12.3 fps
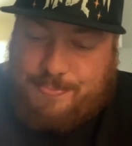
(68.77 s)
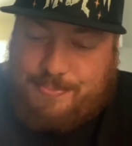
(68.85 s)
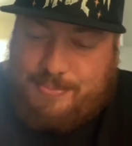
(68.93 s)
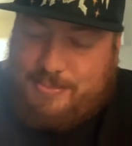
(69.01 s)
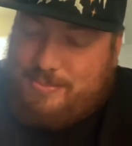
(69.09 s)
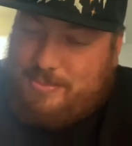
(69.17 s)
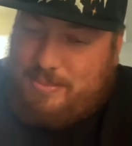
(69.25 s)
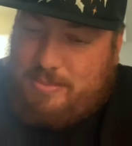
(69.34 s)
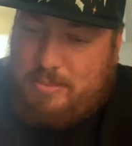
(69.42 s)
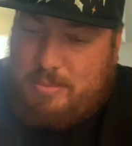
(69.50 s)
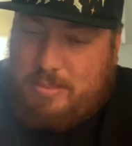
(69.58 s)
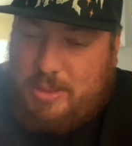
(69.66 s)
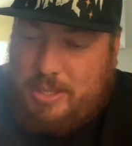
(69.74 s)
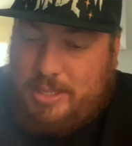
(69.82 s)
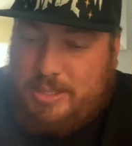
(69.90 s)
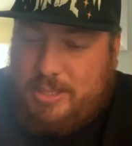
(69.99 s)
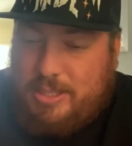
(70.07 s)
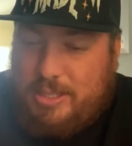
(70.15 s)

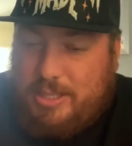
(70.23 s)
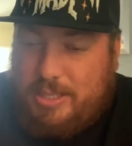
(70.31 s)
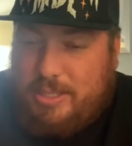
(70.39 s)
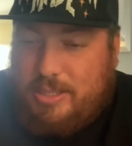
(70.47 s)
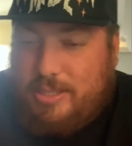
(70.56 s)
[no speech]